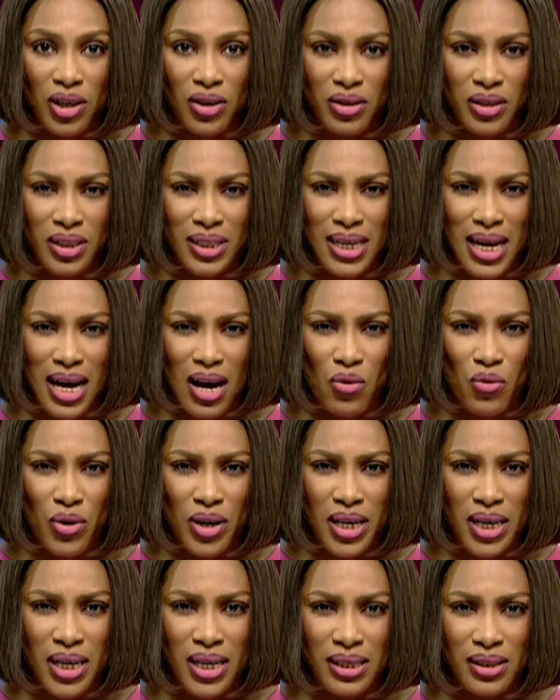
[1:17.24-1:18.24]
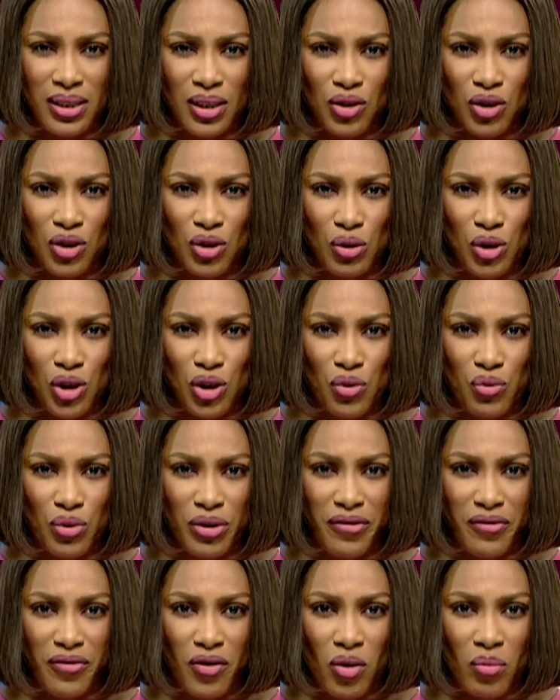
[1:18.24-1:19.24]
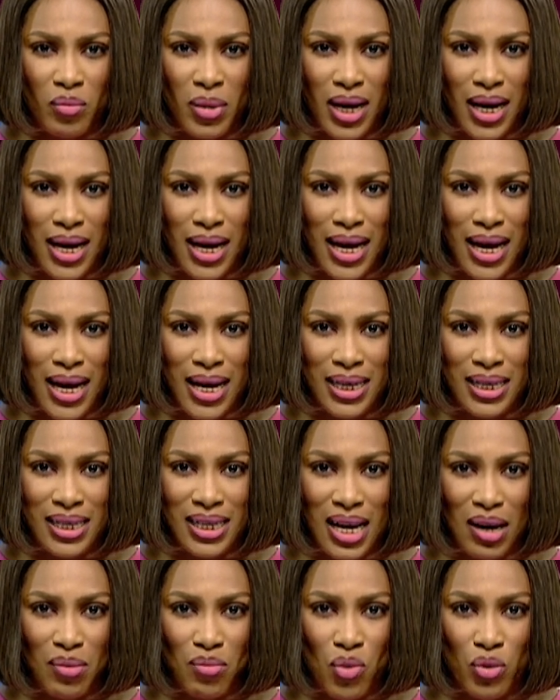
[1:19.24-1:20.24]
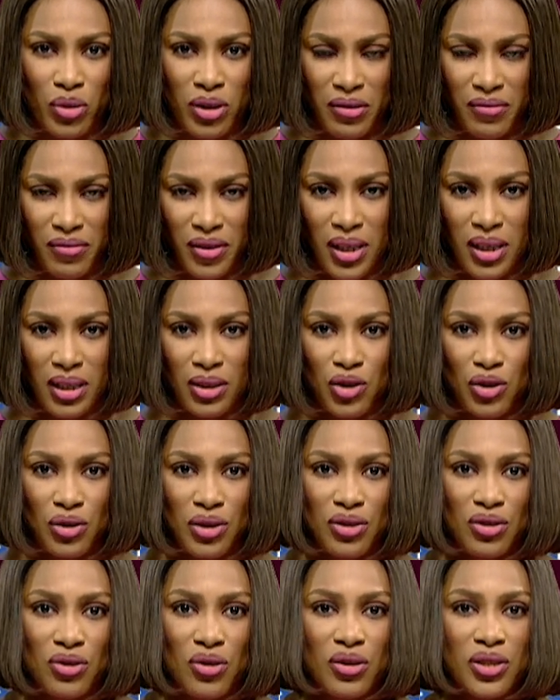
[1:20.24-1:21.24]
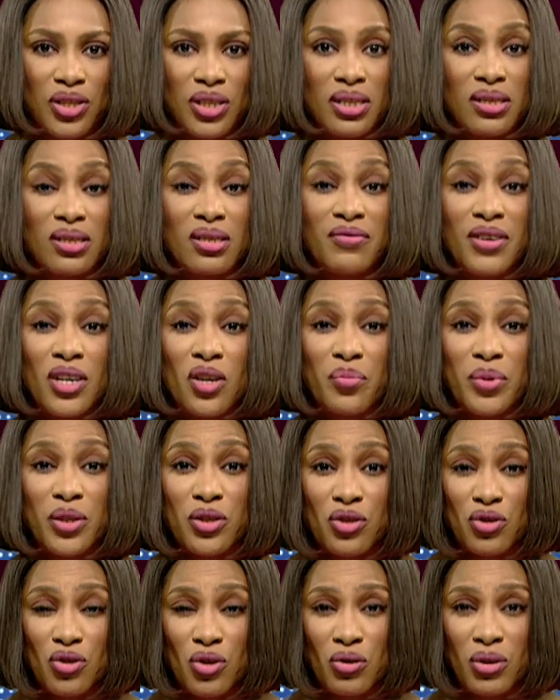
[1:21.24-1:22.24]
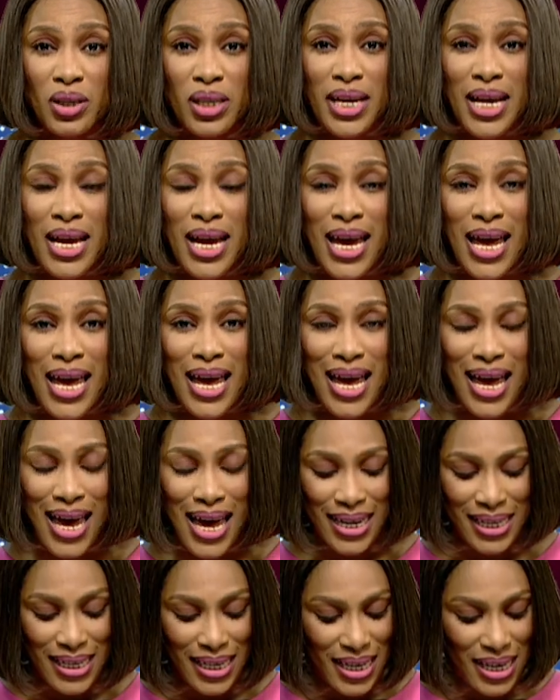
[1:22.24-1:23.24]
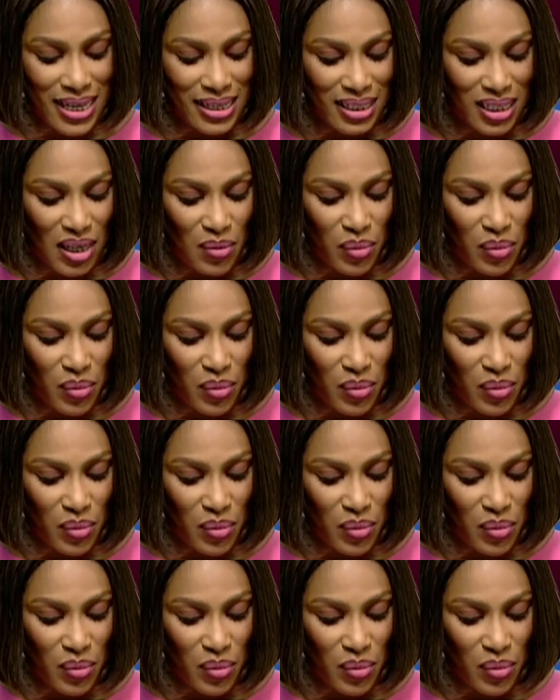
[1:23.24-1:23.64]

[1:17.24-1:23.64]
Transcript: And joining us now is social reformer Andy Akpotive to discuss this developing story and